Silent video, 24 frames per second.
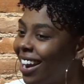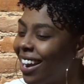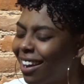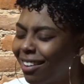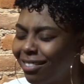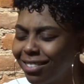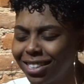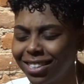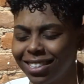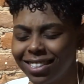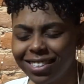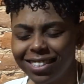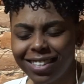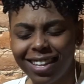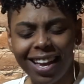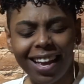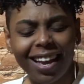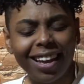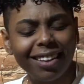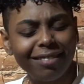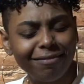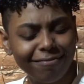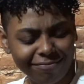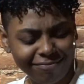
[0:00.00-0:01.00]
And I was just
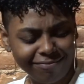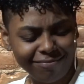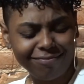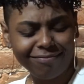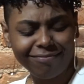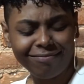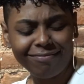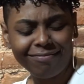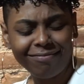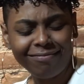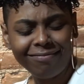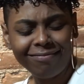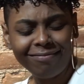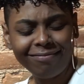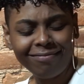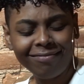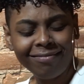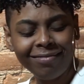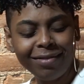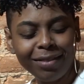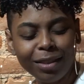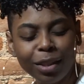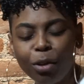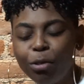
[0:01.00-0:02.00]
like,
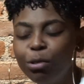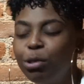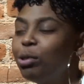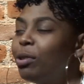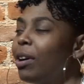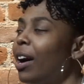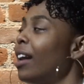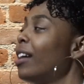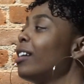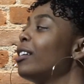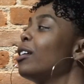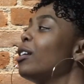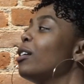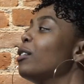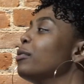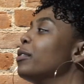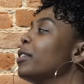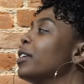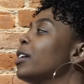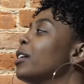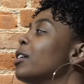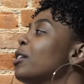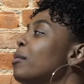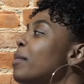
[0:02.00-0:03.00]
don't you got a
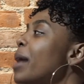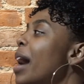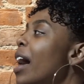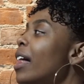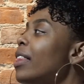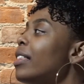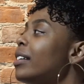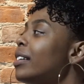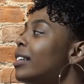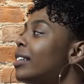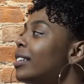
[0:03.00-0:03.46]
girlfriend to go bother?